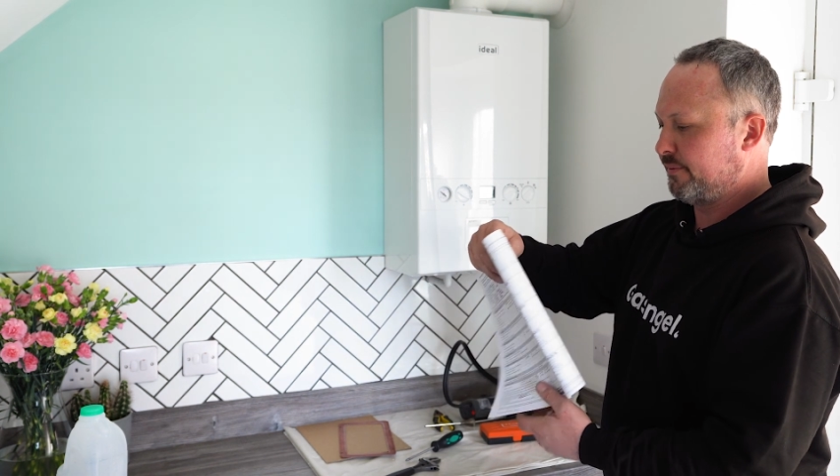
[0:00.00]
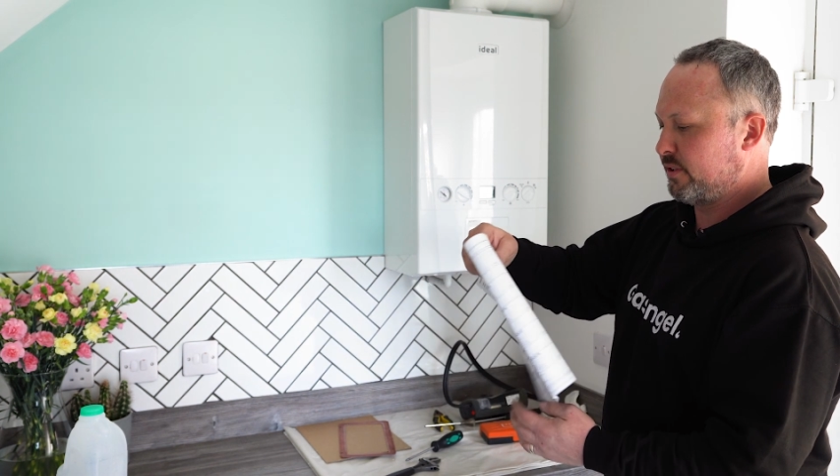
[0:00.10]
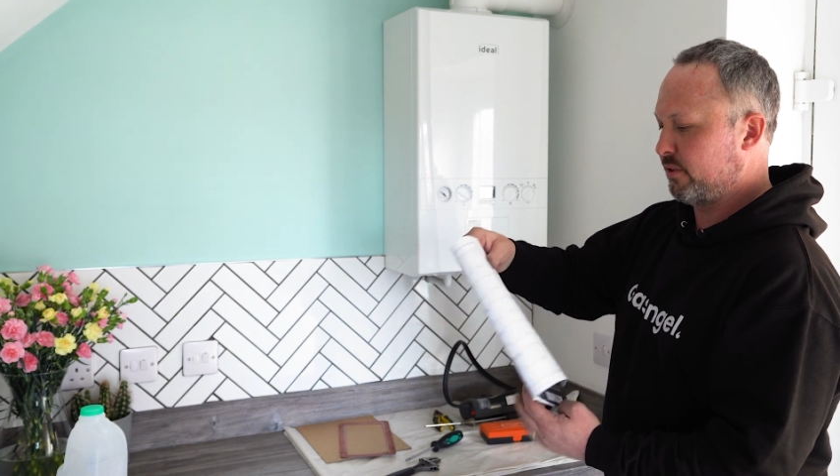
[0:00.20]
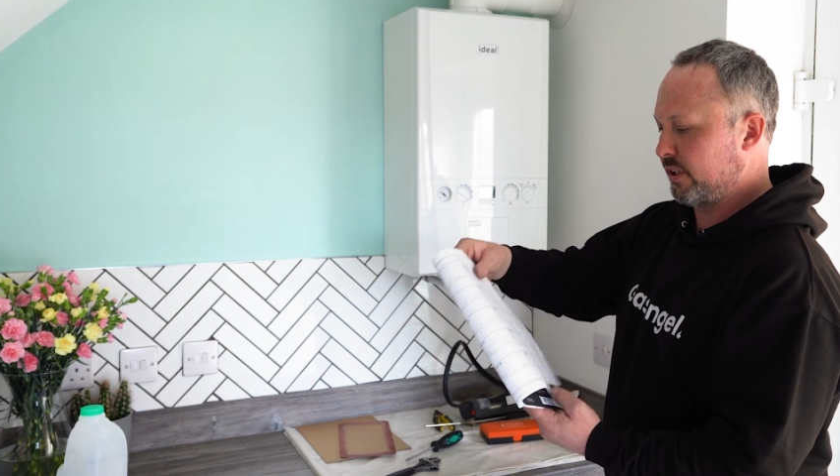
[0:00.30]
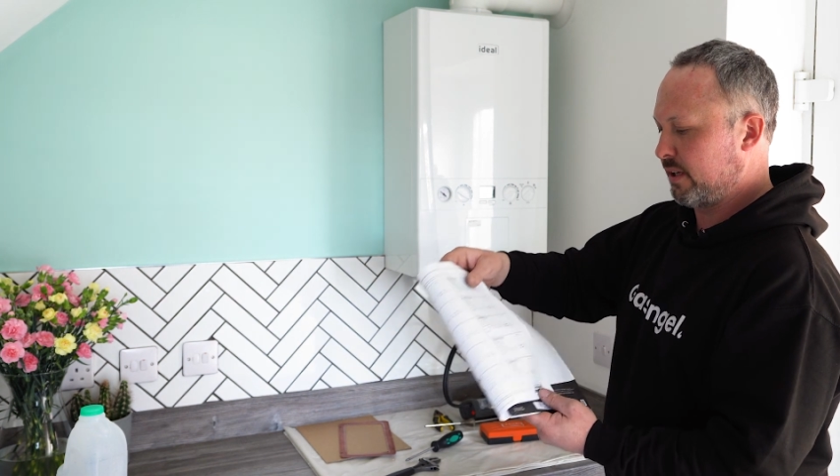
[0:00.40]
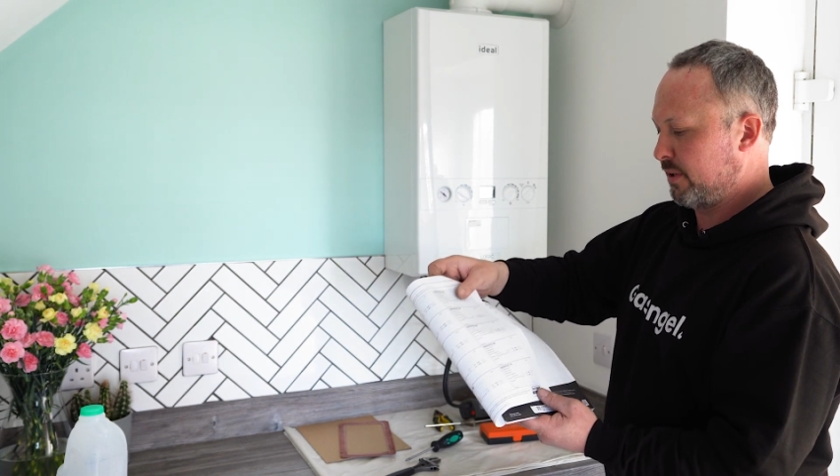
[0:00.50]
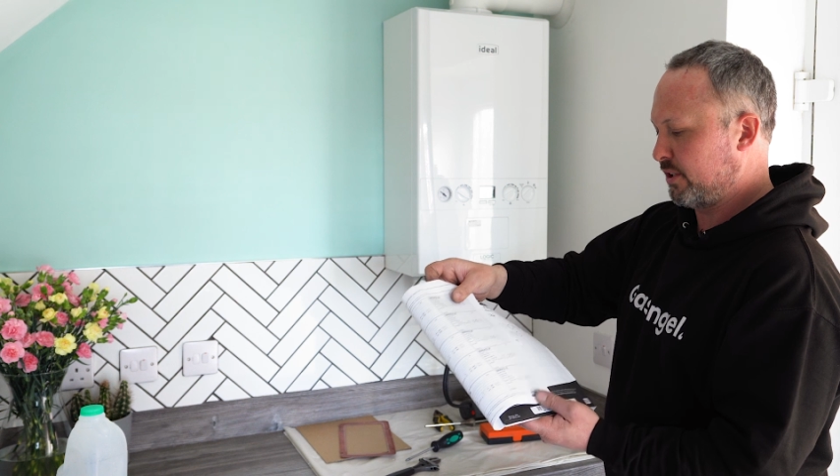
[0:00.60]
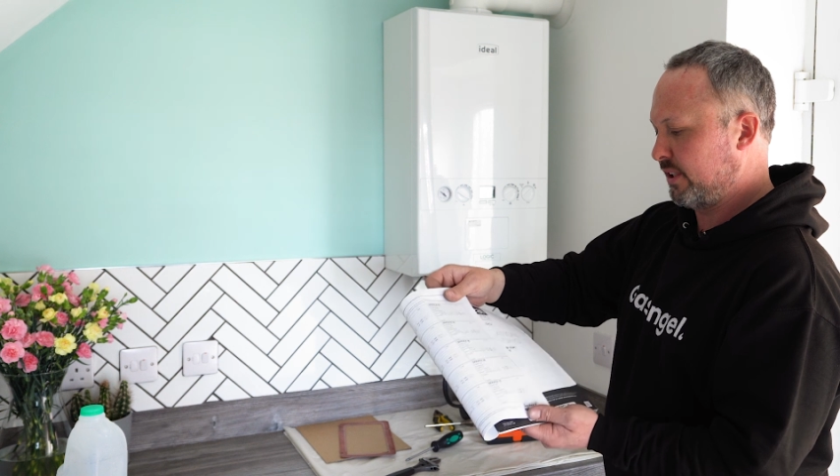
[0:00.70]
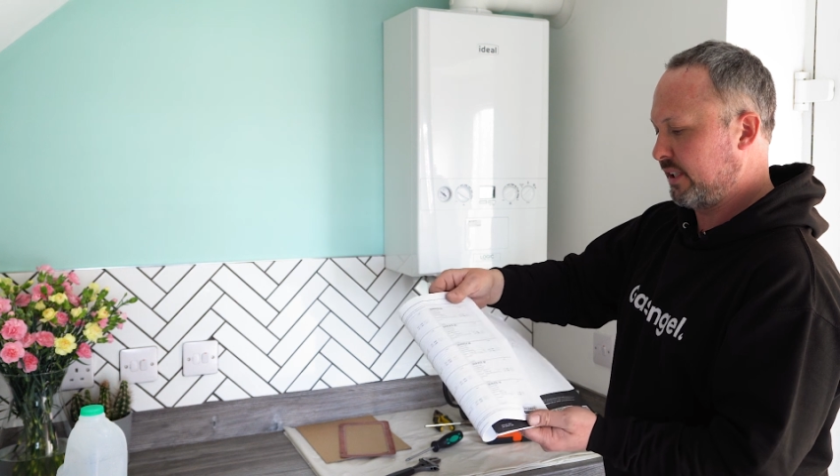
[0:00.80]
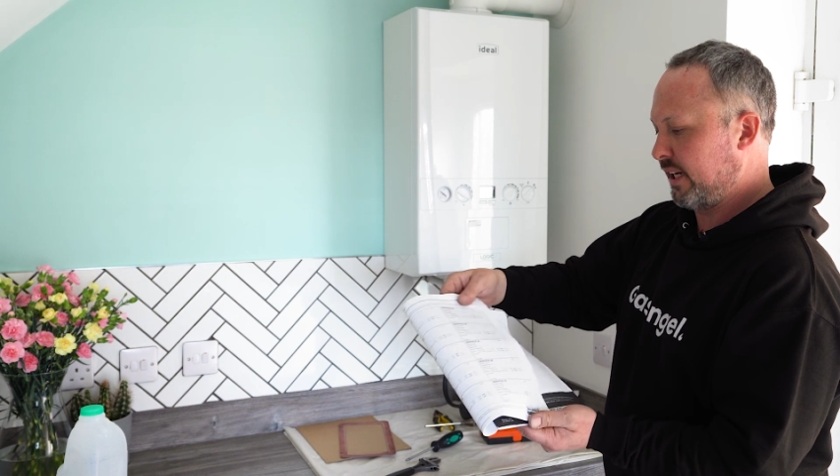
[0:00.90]
so the
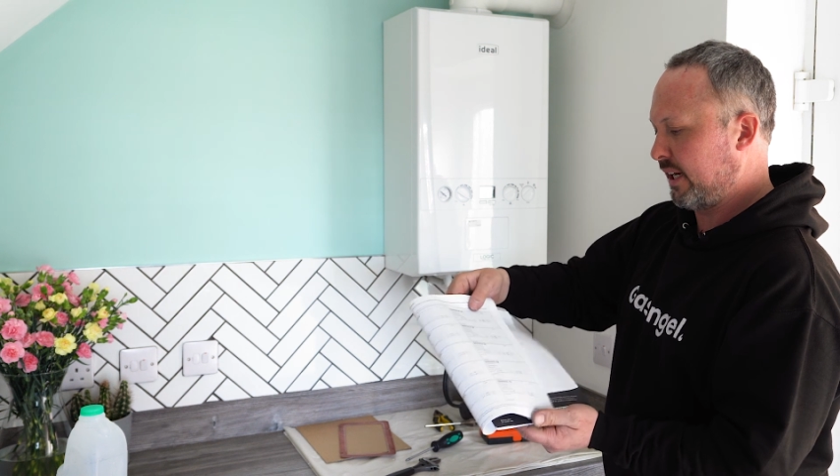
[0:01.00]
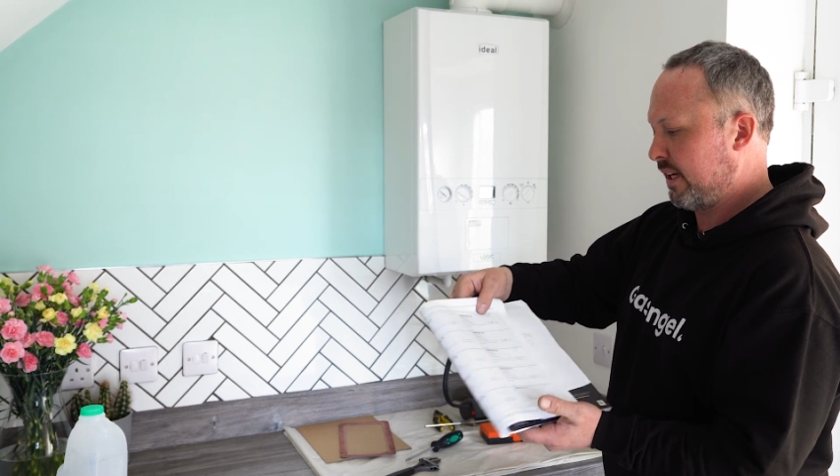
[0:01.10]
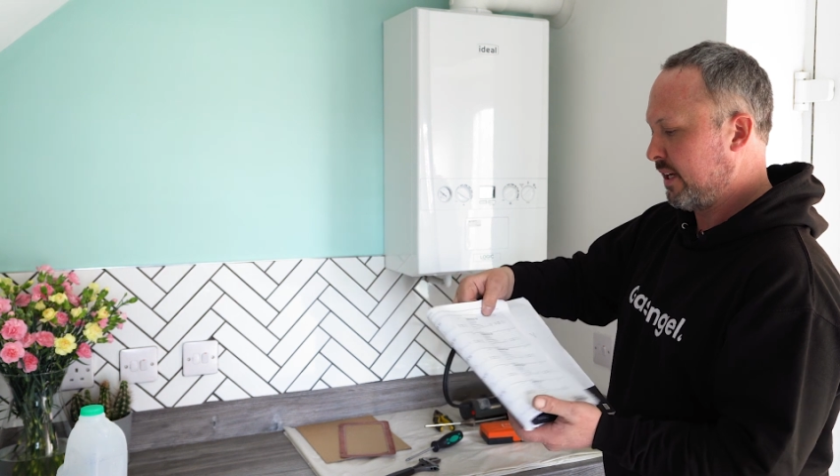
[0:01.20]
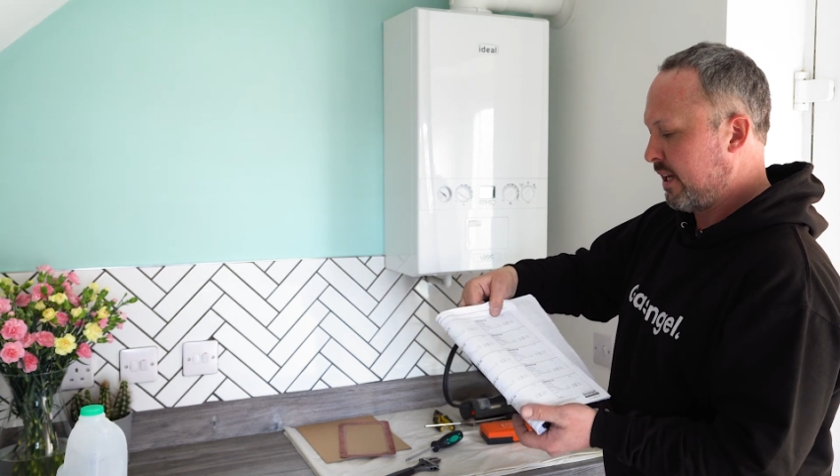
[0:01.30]
commissioning data.